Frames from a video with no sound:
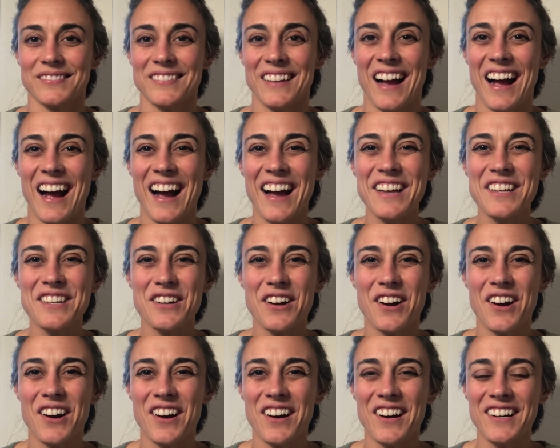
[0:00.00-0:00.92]
Hi,
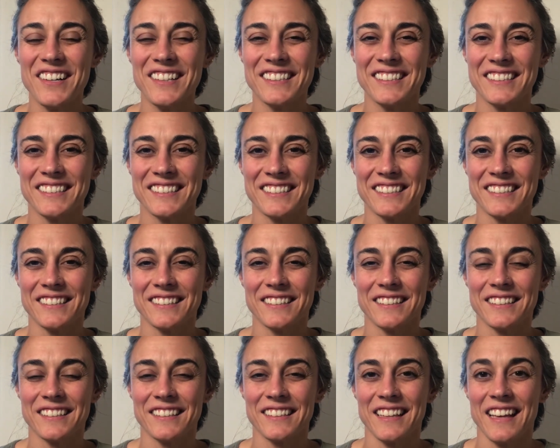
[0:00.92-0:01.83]
y'all.
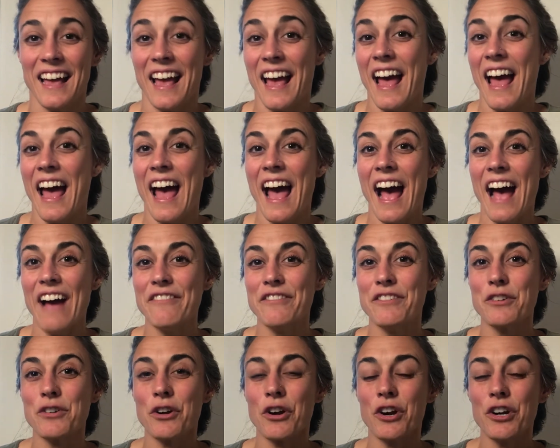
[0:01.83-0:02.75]
Have
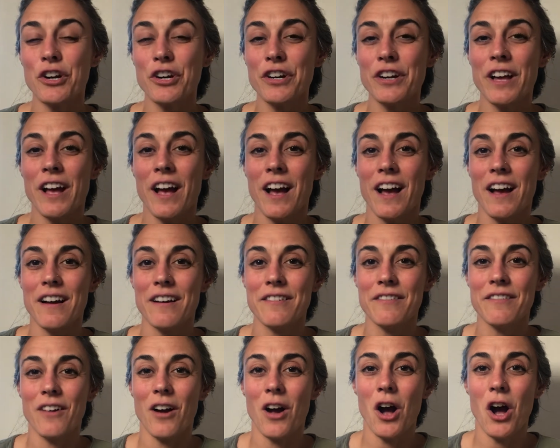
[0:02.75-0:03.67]
you heard
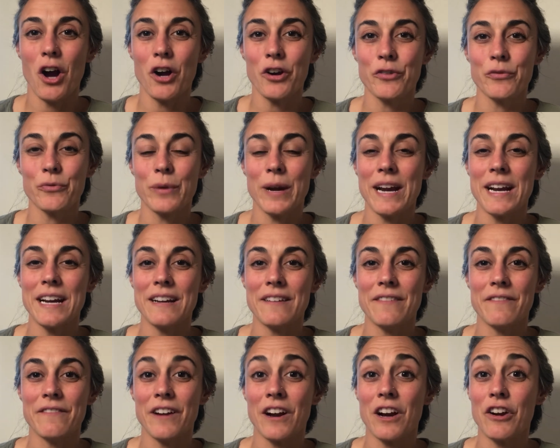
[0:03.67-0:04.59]
of heart
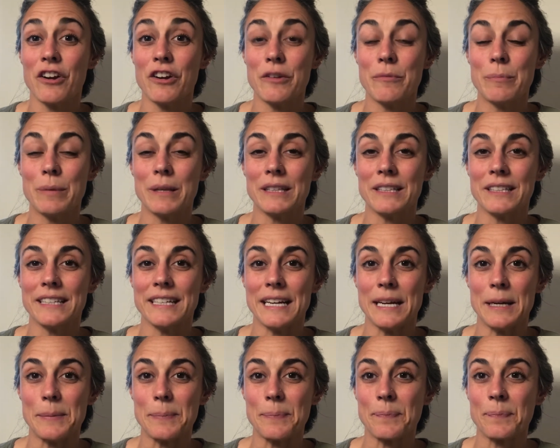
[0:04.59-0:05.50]
rate
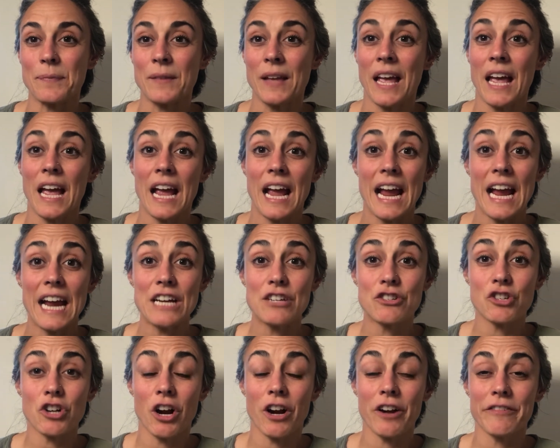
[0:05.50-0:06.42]
variability,
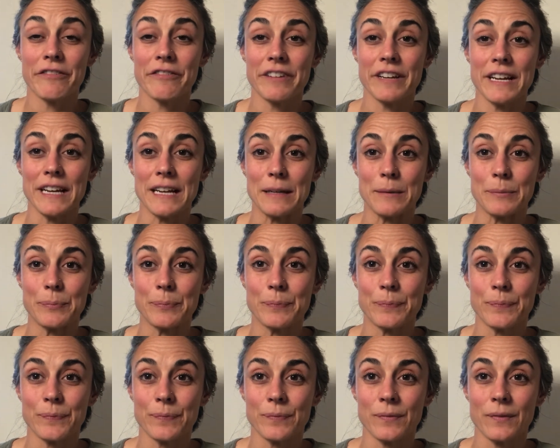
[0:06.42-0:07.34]
HRV?
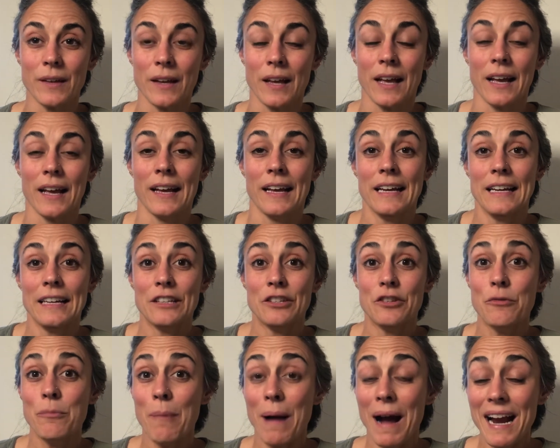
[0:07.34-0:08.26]

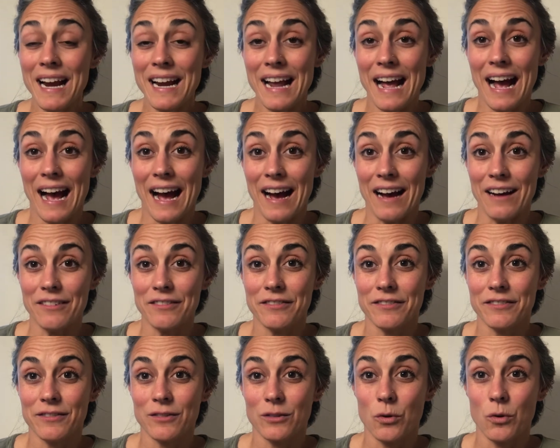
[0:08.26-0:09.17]
You might have,
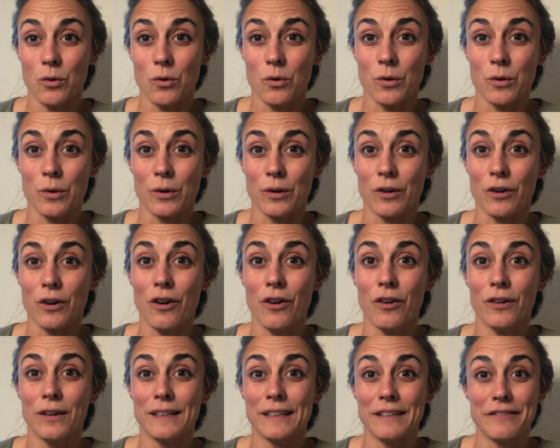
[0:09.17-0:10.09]
or
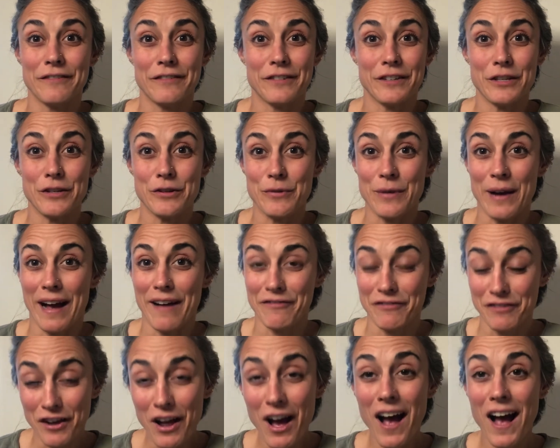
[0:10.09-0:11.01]
if you have
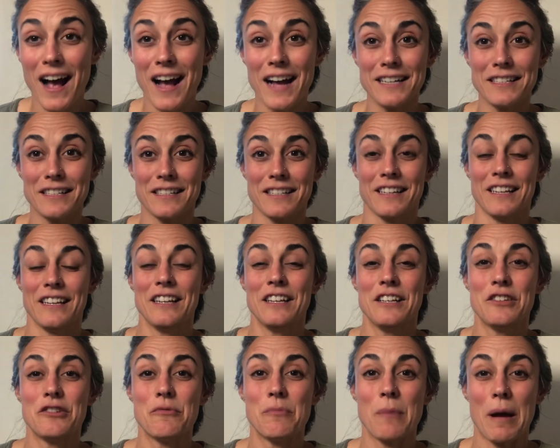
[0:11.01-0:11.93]
not,
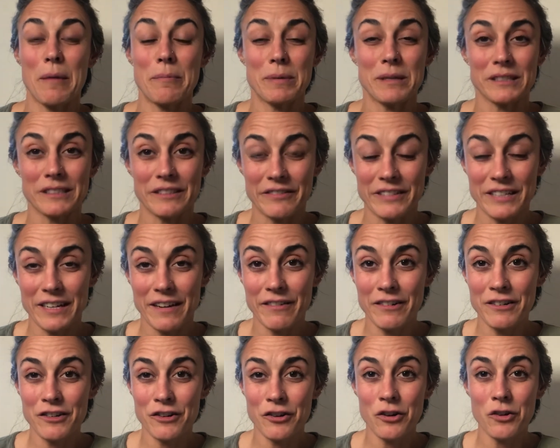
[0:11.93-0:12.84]
you might be living out
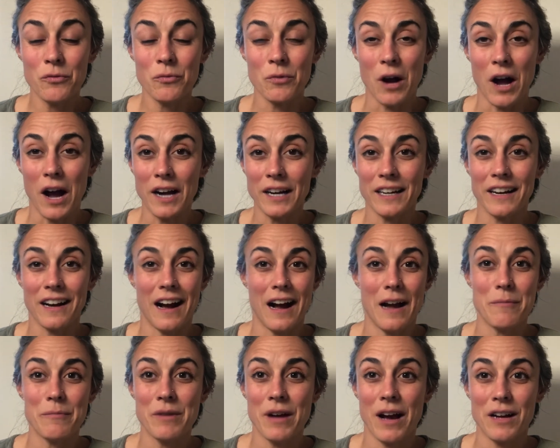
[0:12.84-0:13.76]
under a rock.
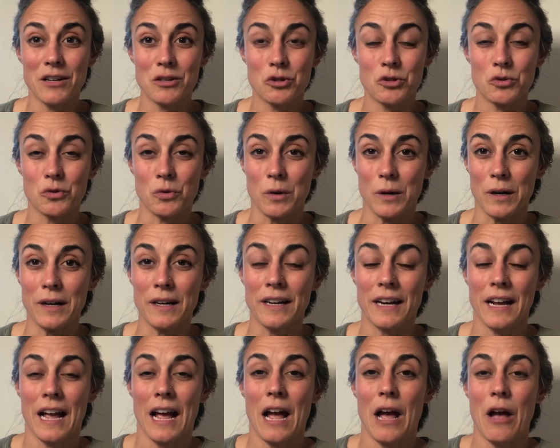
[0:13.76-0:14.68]
I'm not sure.
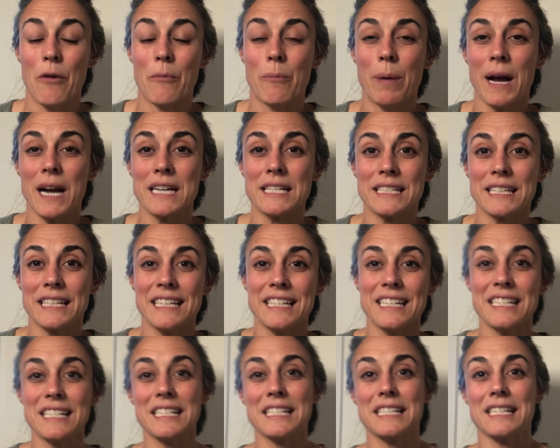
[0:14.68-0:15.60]
But it
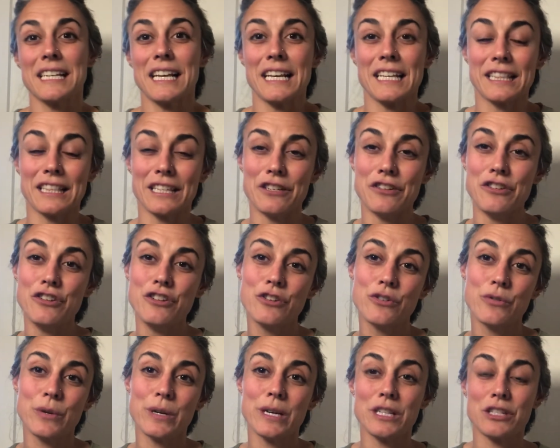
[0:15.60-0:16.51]
is like the
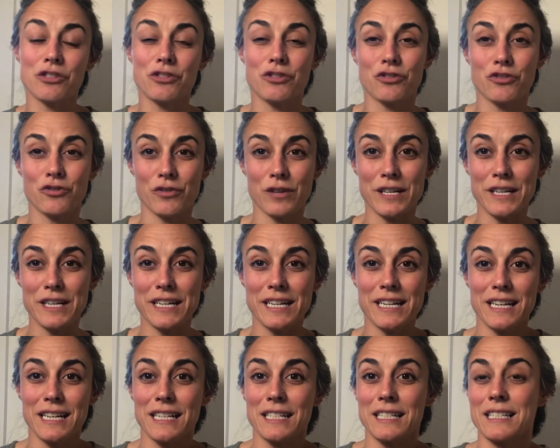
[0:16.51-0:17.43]
newest,
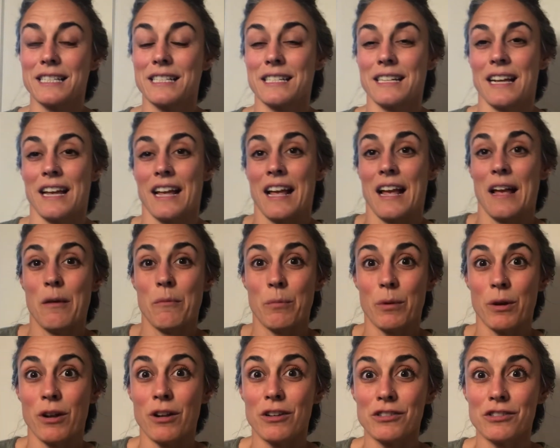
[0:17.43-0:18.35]
trendiest,
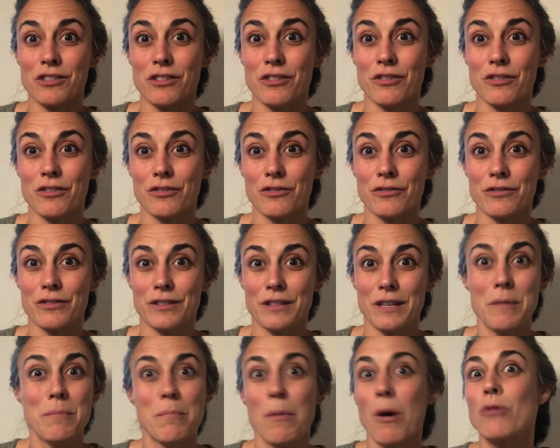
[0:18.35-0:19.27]
but also
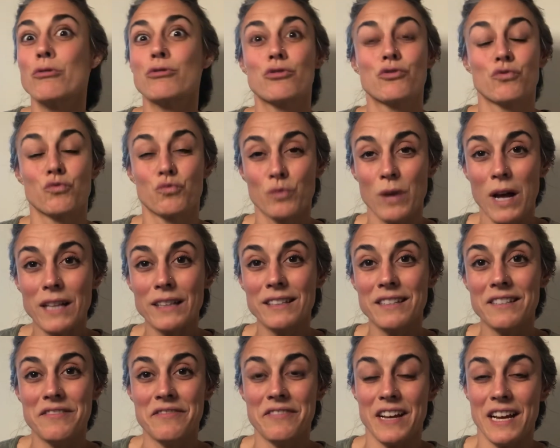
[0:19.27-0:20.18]
the most
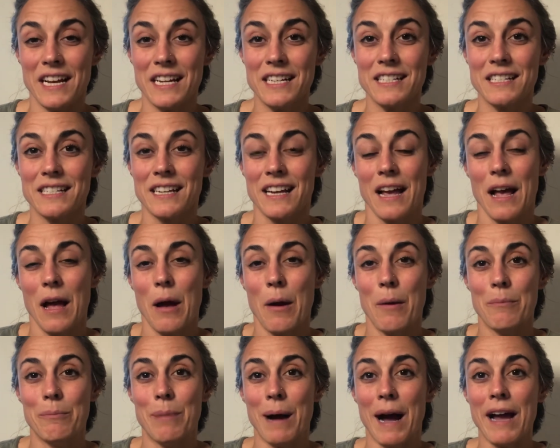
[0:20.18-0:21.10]
relevant
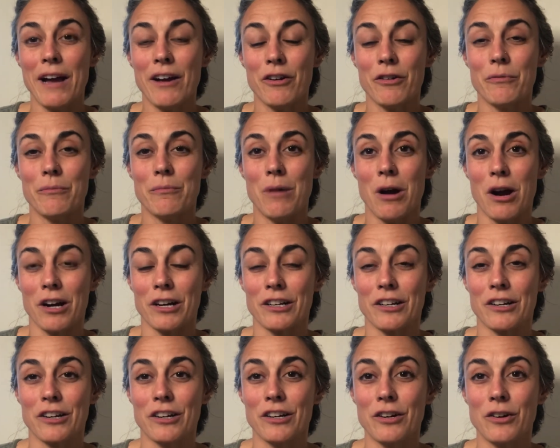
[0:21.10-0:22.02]

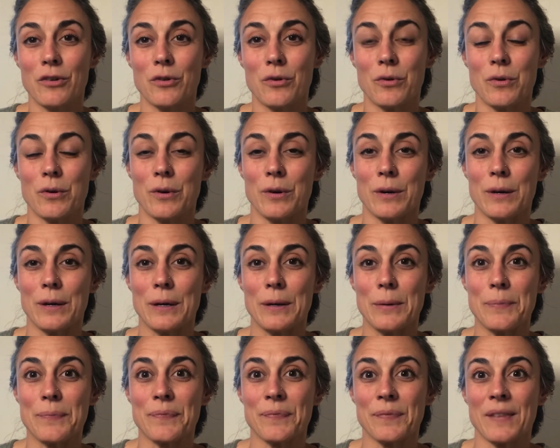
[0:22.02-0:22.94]
biomarker
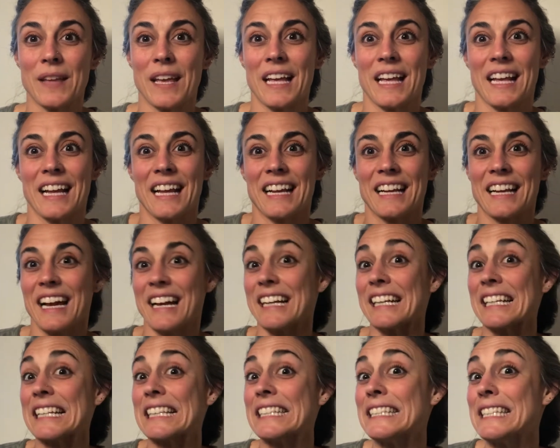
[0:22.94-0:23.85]
or kind
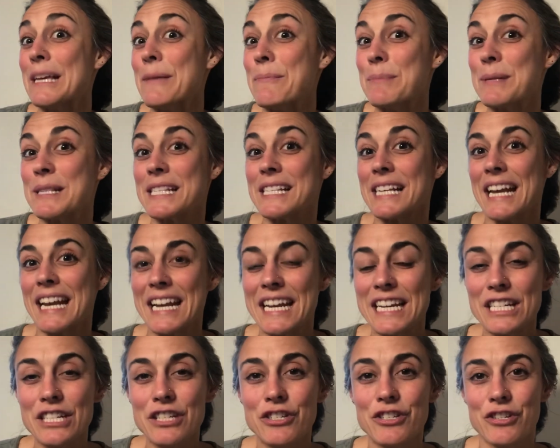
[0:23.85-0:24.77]
of glimpse
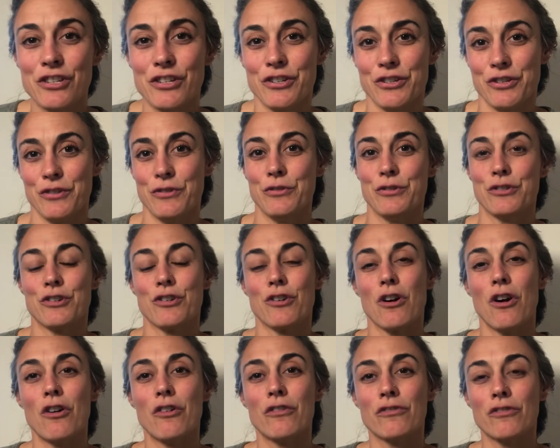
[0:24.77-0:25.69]
into
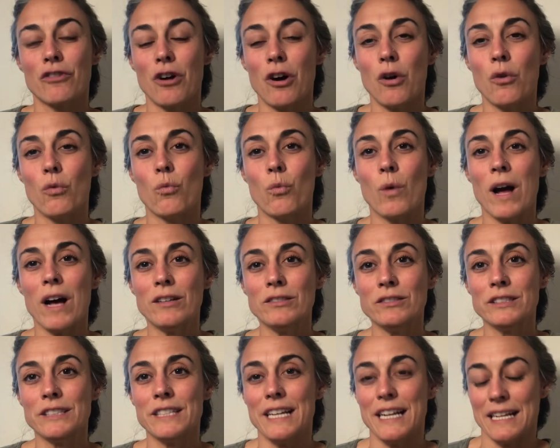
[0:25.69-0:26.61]
your overall
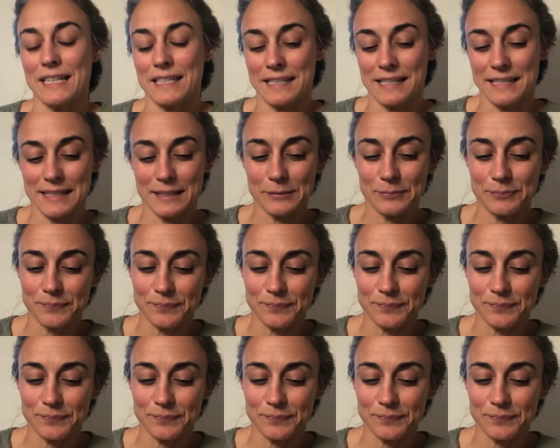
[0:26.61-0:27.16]
wellness.